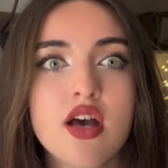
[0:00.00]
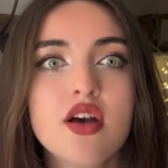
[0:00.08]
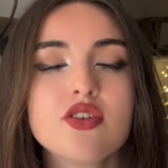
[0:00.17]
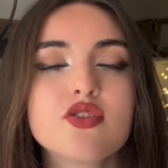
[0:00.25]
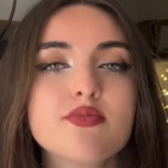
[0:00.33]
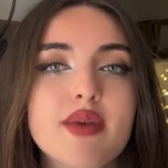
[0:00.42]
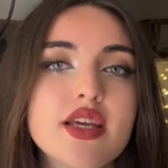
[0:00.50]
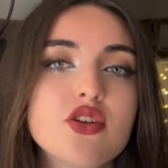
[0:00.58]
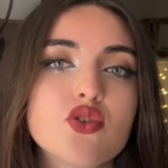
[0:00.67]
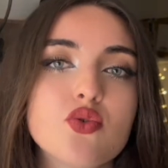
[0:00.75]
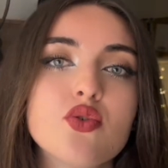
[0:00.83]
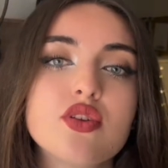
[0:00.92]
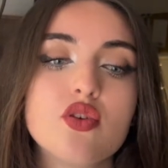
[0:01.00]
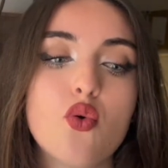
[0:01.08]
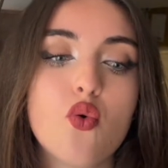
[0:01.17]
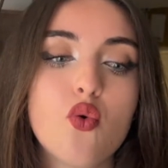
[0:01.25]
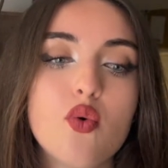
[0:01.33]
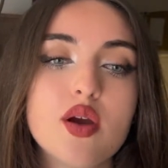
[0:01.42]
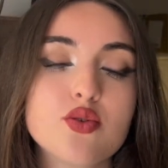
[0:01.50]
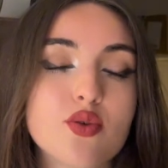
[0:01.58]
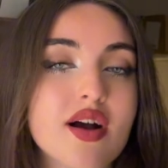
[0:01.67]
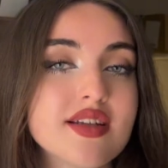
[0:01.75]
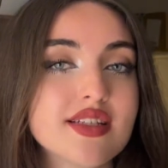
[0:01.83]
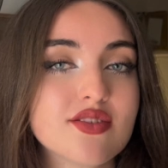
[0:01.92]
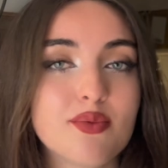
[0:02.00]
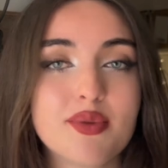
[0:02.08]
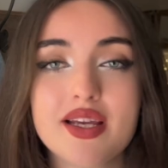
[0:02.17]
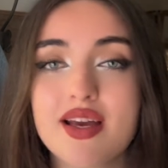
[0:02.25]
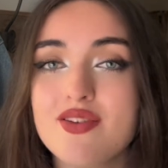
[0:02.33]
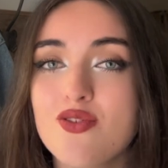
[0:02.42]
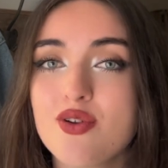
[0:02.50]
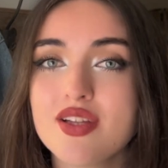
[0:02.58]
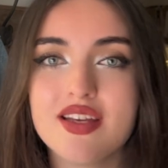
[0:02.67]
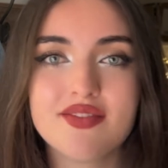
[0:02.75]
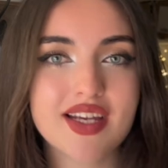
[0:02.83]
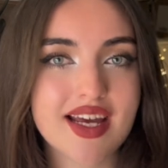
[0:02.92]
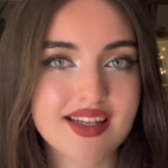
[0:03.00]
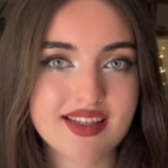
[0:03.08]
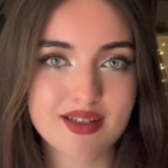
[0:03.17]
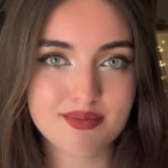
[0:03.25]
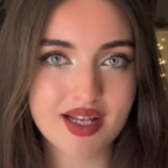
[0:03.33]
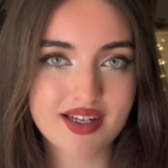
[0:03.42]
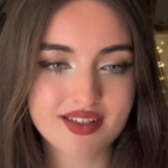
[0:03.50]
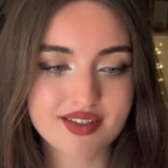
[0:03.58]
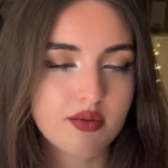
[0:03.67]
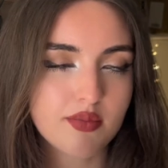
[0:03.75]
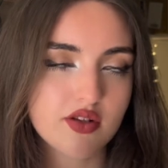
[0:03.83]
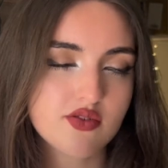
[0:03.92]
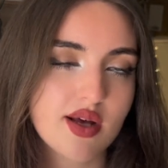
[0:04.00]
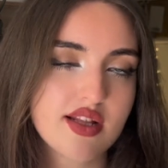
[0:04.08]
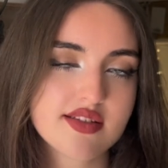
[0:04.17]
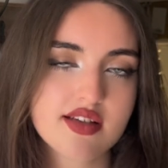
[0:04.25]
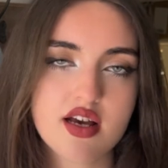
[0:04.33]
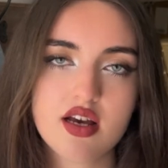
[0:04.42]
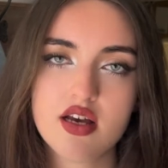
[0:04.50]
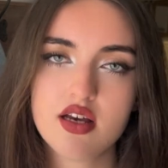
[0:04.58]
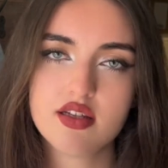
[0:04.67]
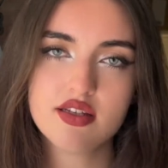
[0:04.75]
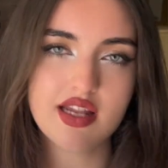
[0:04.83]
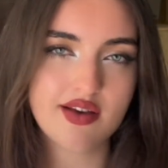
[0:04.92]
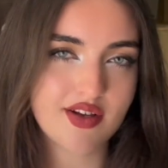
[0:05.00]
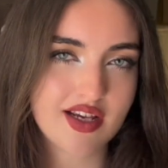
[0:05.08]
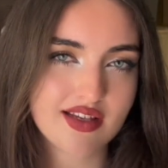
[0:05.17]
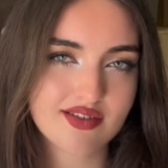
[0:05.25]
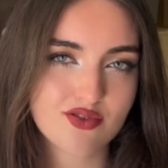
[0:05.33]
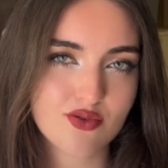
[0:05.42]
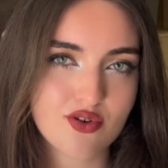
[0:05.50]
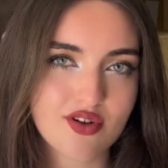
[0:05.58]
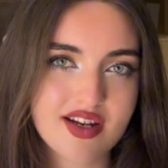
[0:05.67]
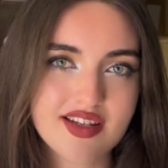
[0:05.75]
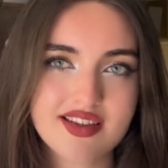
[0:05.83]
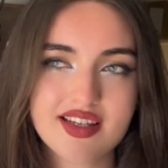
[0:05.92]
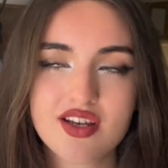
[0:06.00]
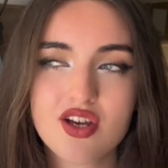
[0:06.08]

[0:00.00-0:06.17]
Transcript: Just make sure that you're always writing something and not leaving anything blank. But as well as that, never get stuck on anything.